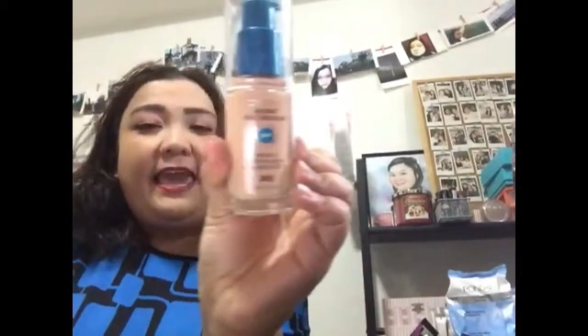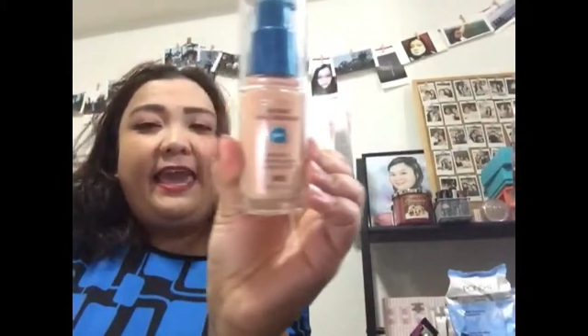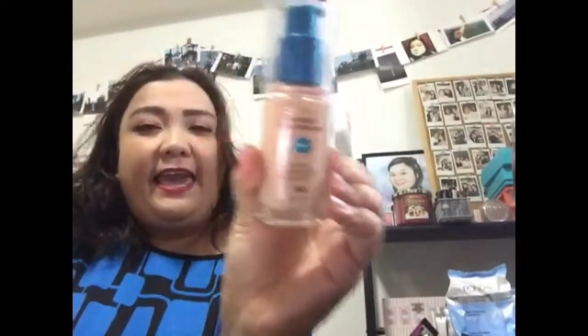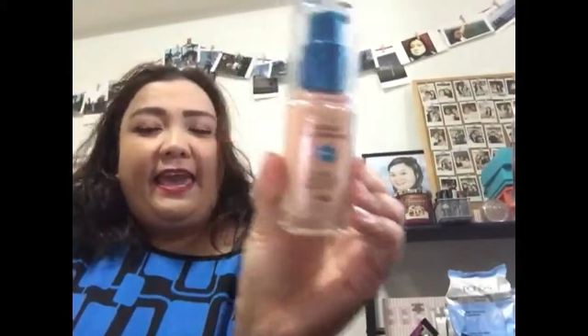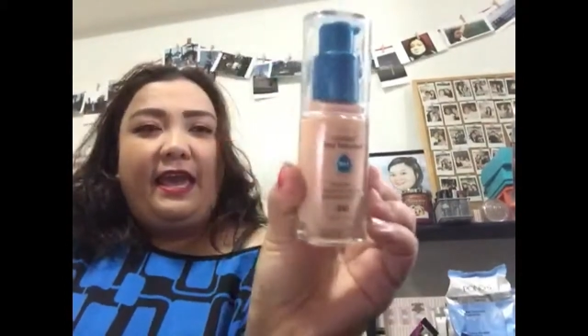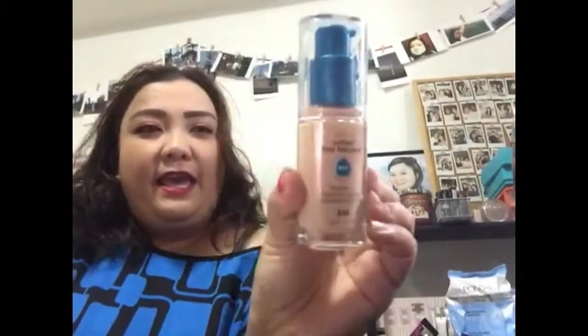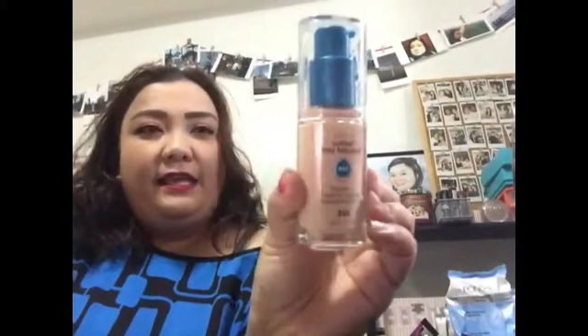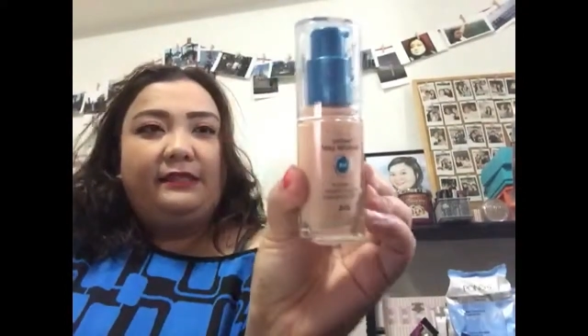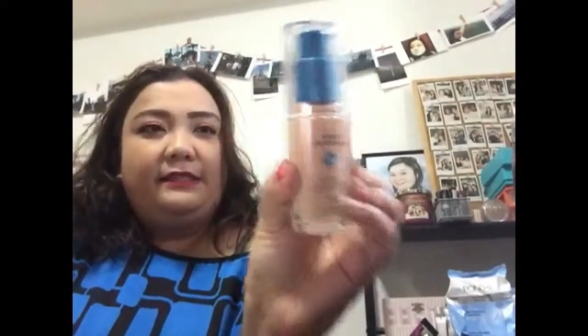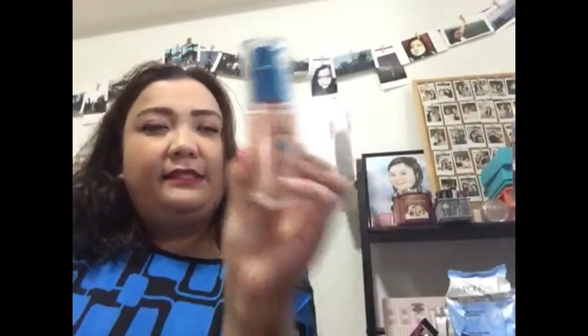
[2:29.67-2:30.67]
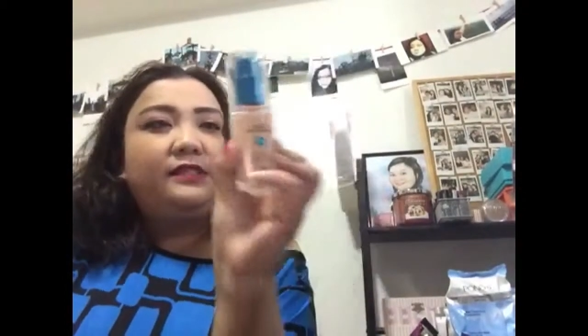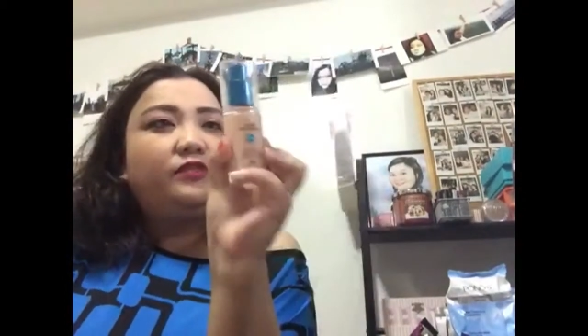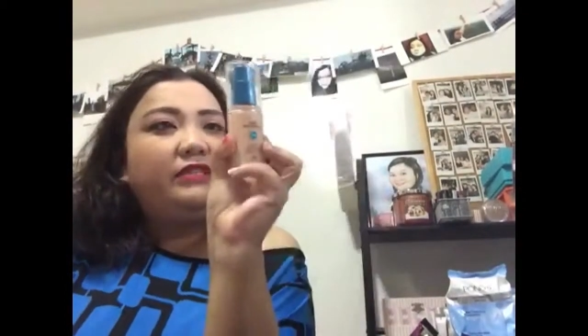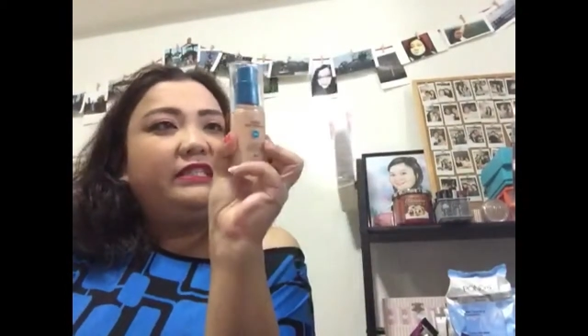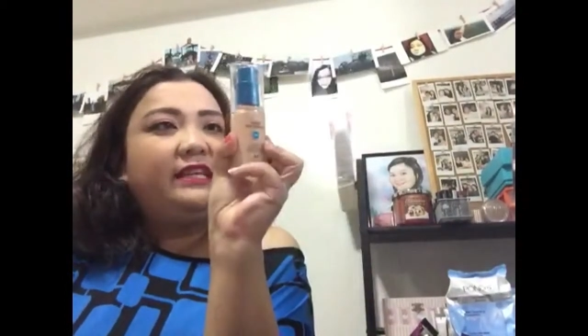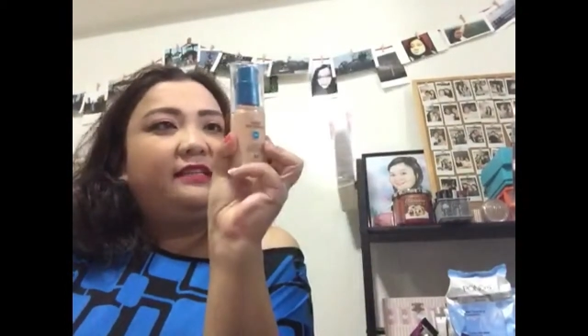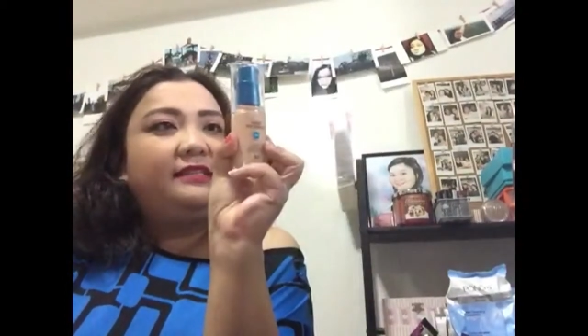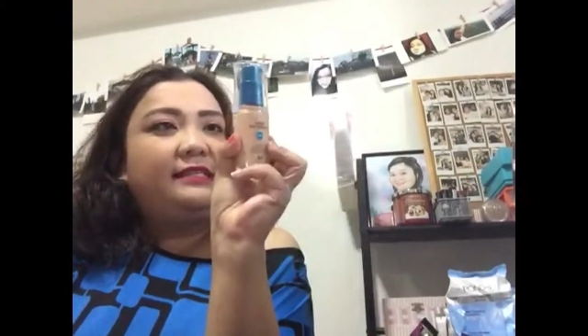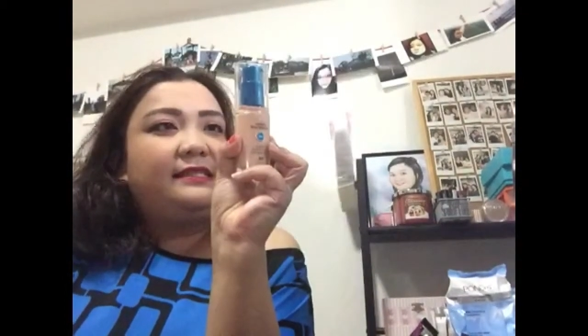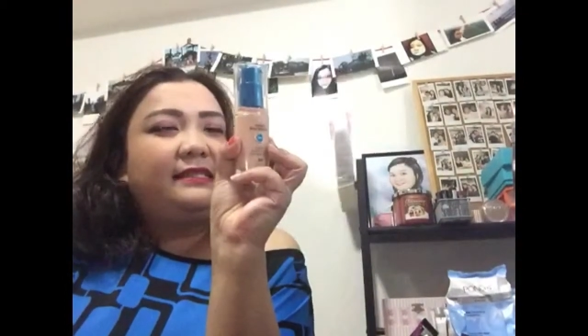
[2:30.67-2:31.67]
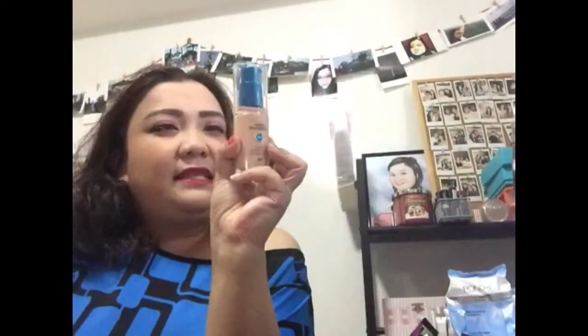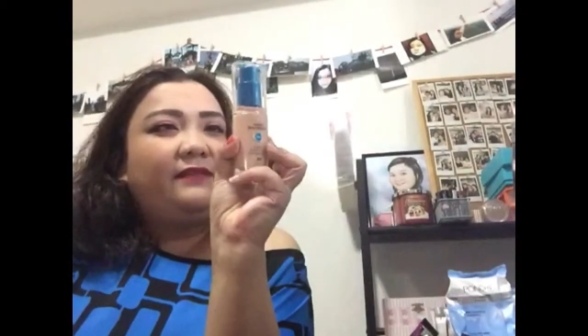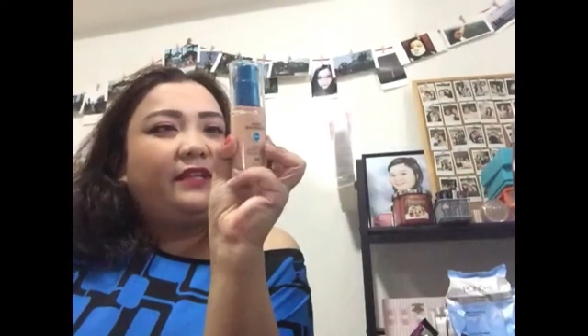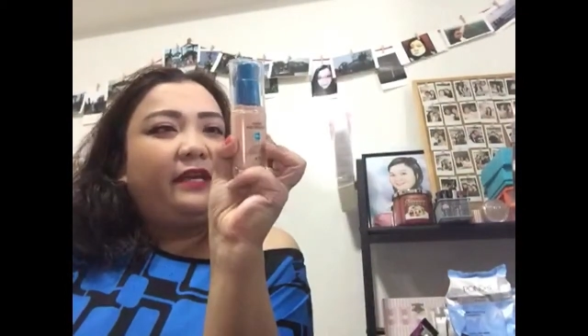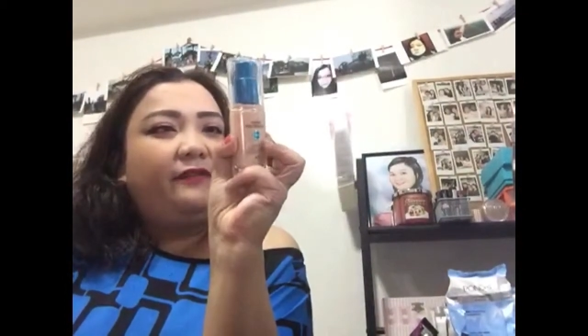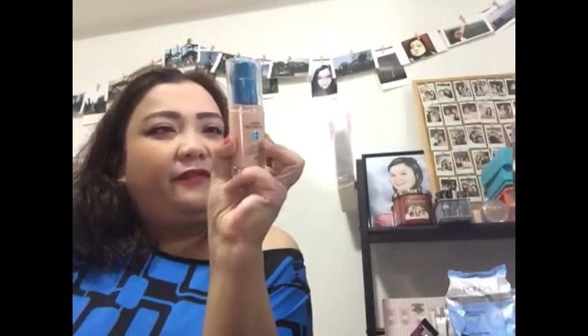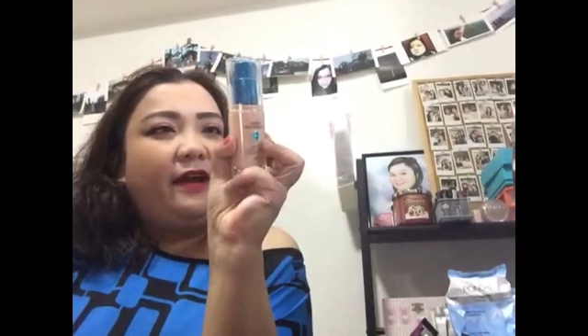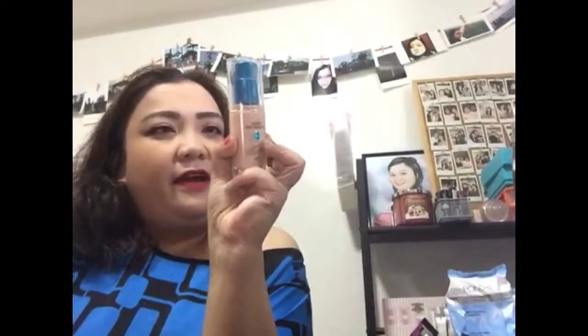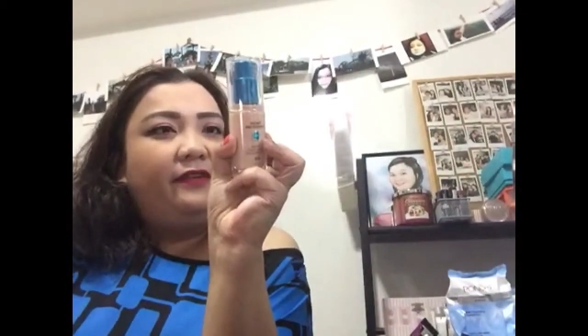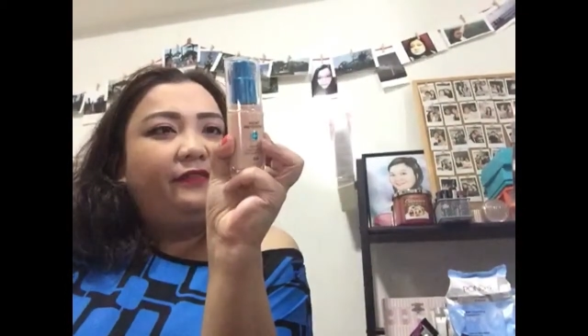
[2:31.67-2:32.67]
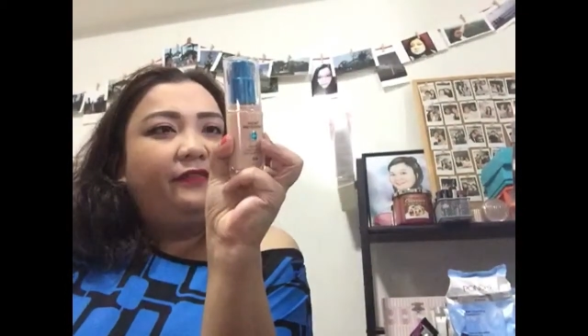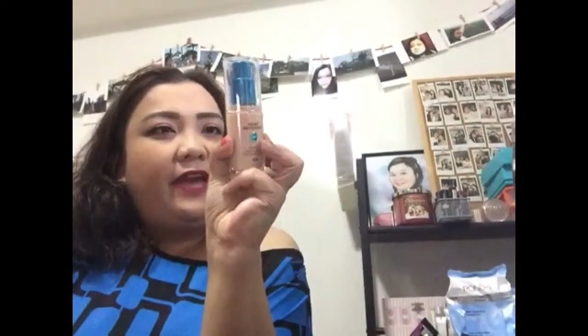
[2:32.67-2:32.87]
and this retails at $7.95,